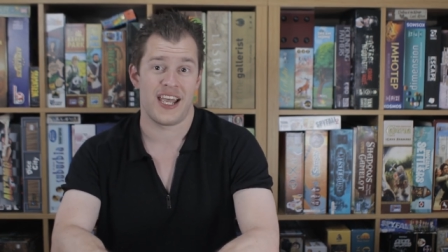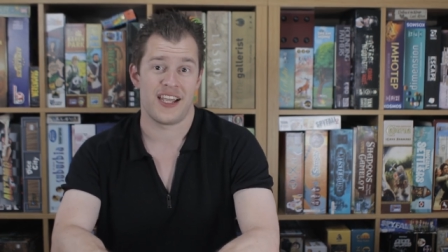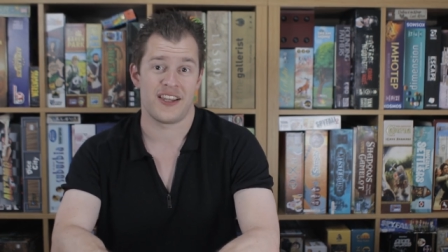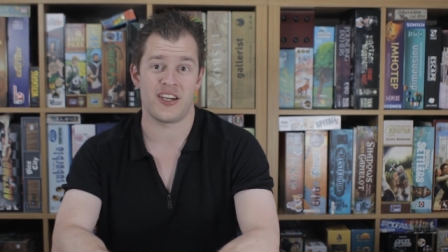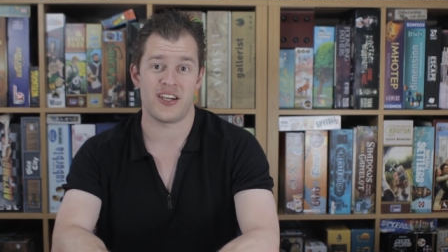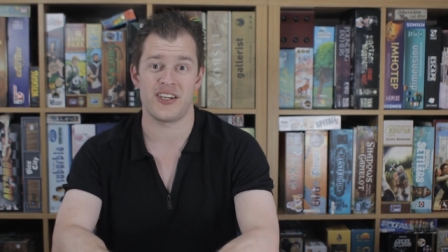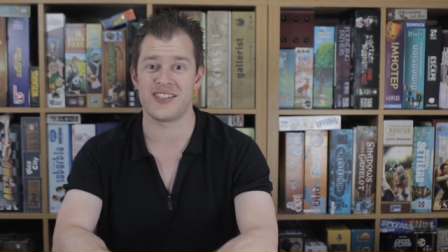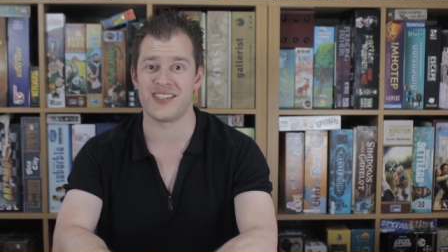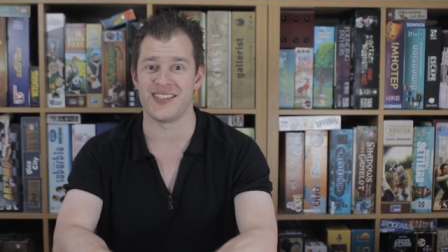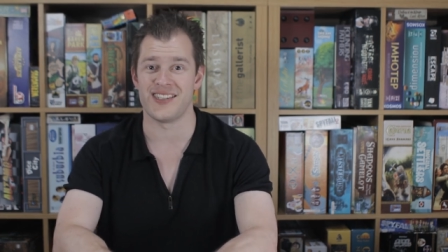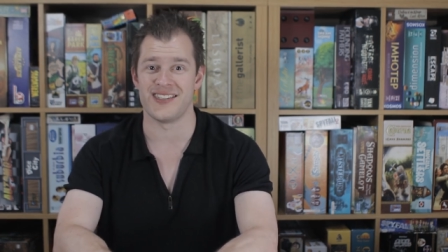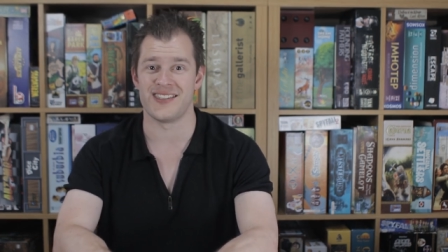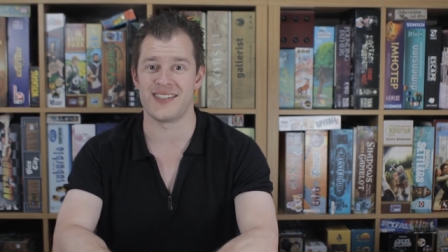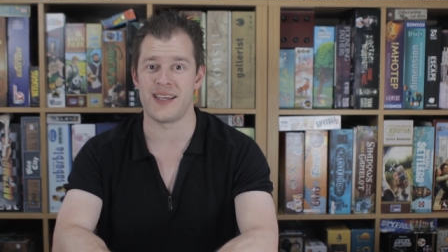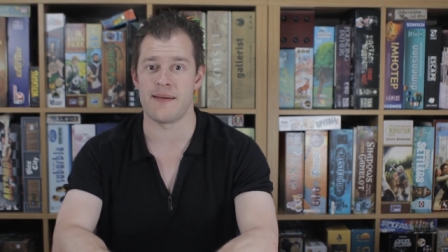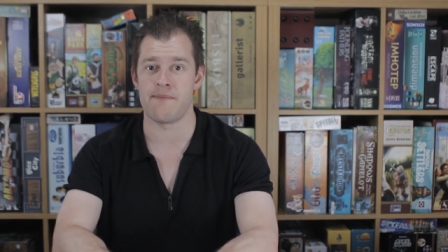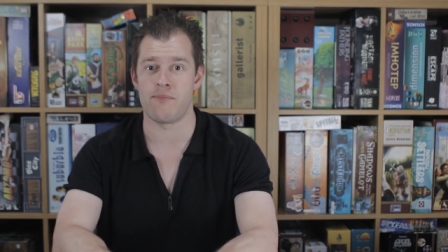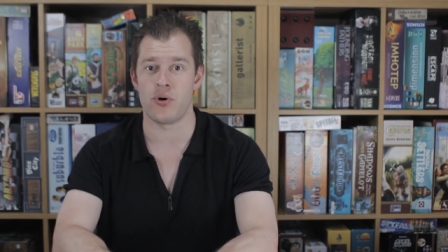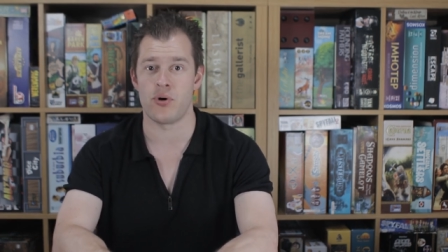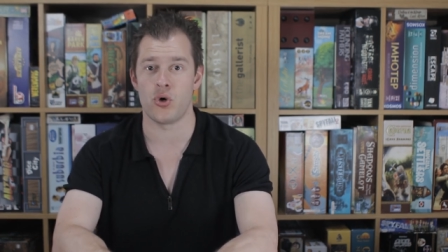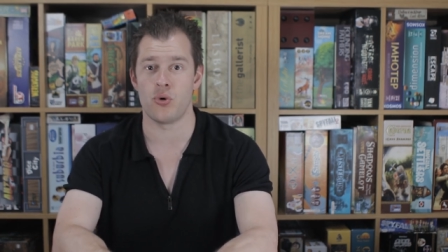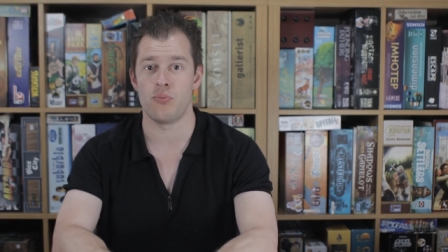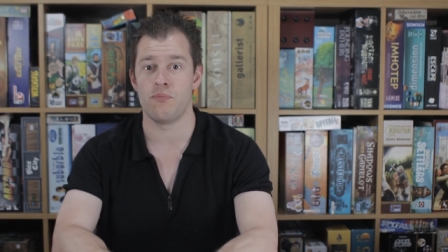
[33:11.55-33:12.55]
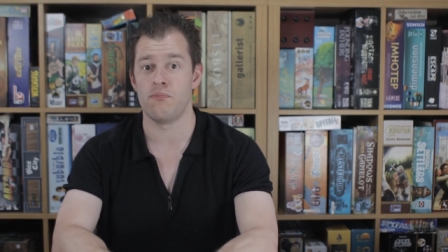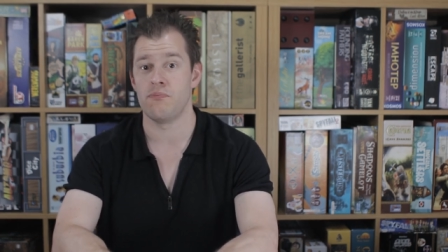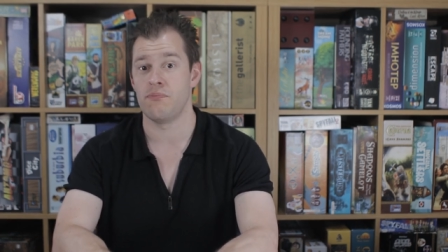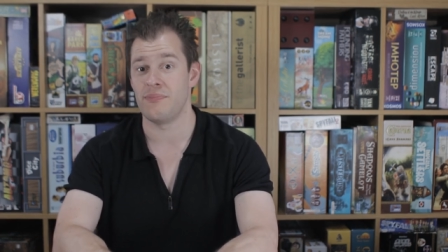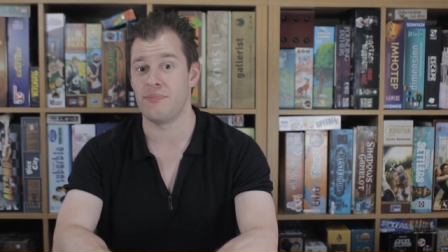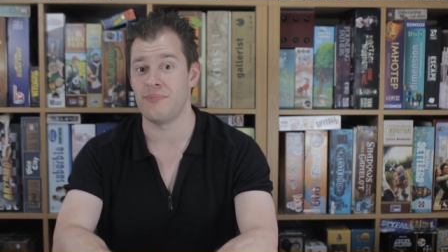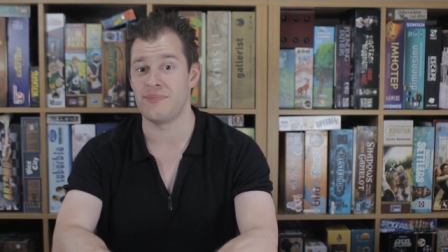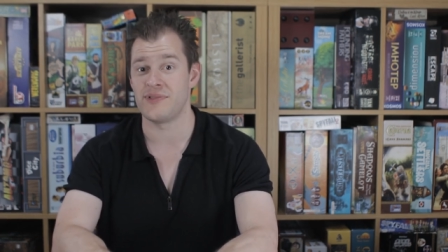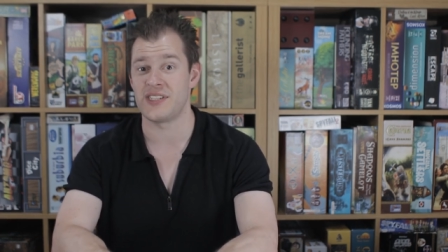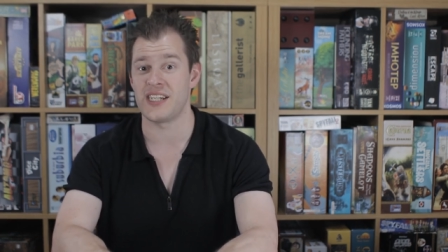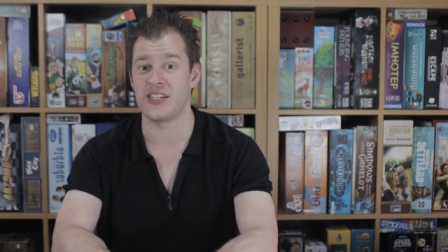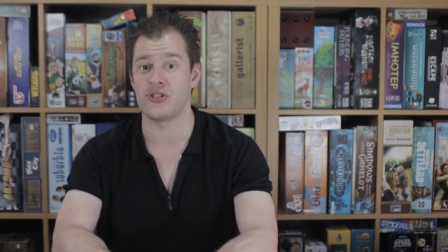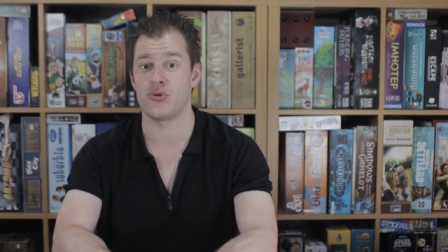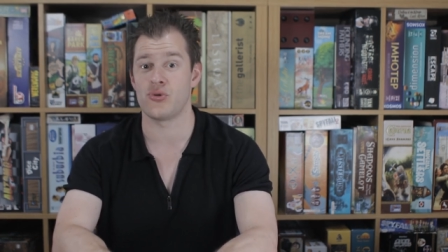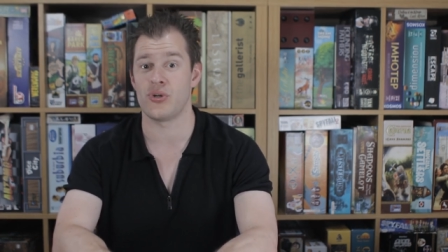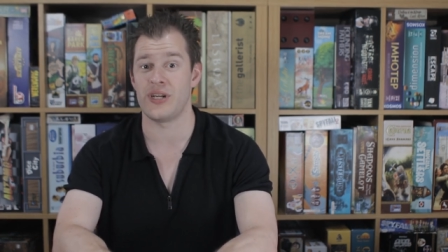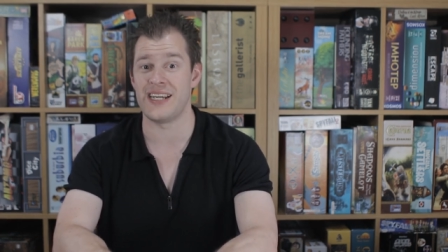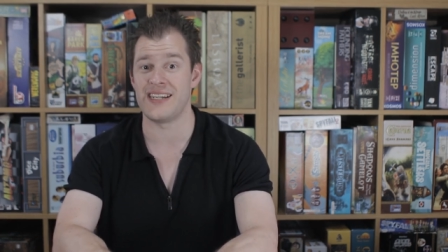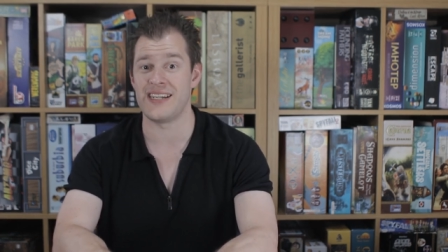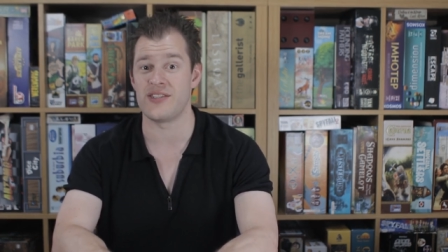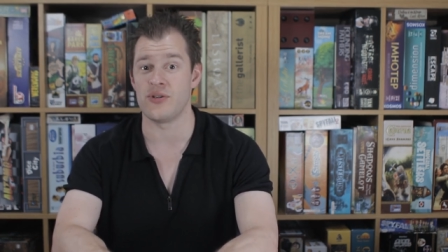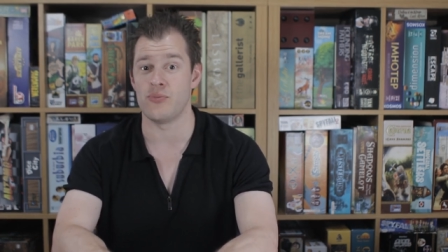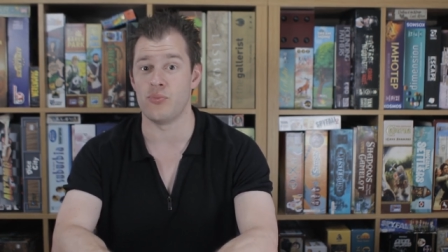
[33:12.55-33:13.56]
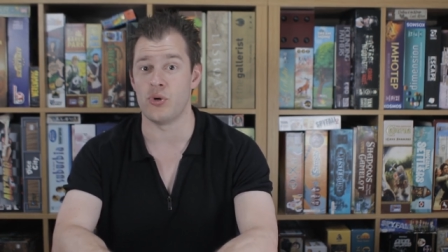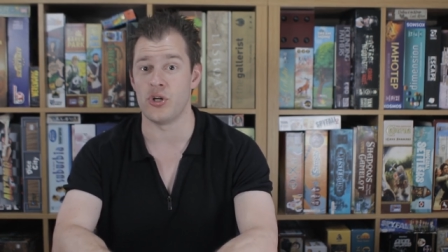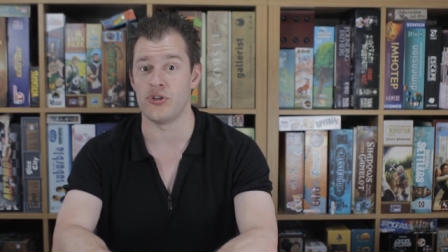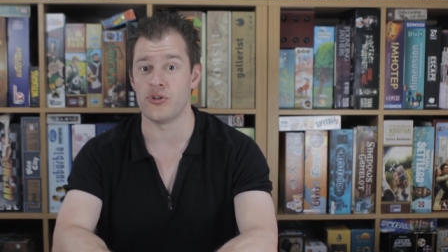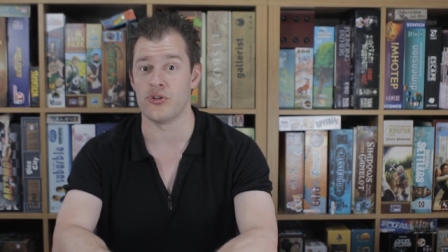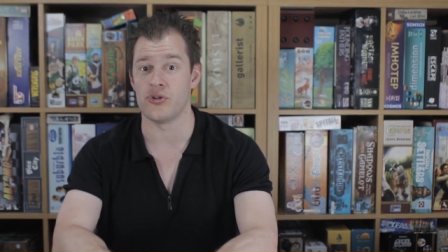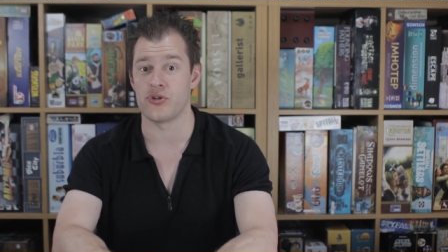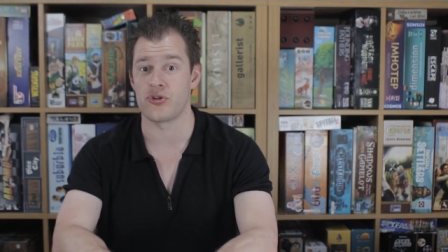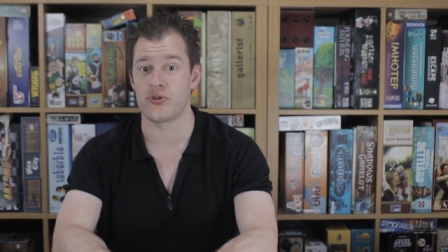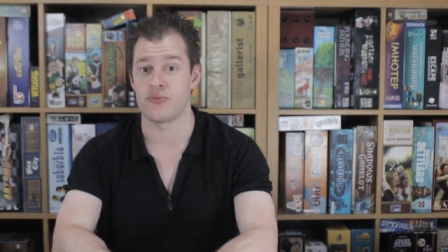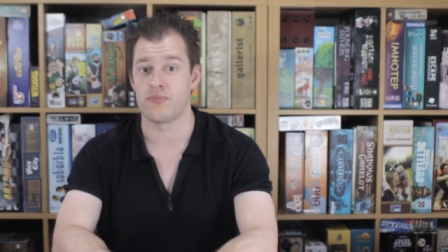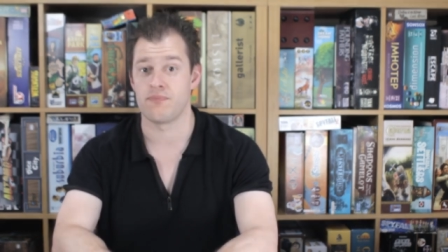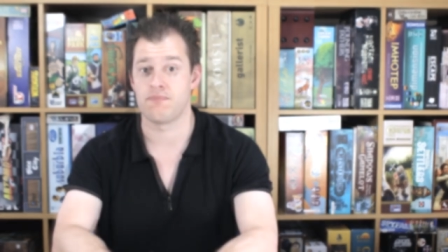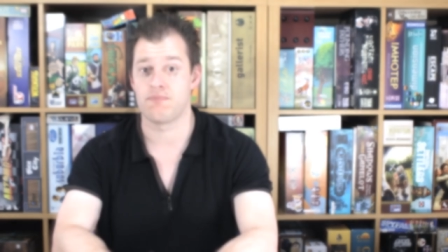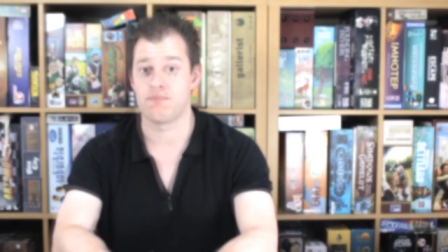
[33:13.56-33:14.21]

Nice and simple. Century Eastern Wonders.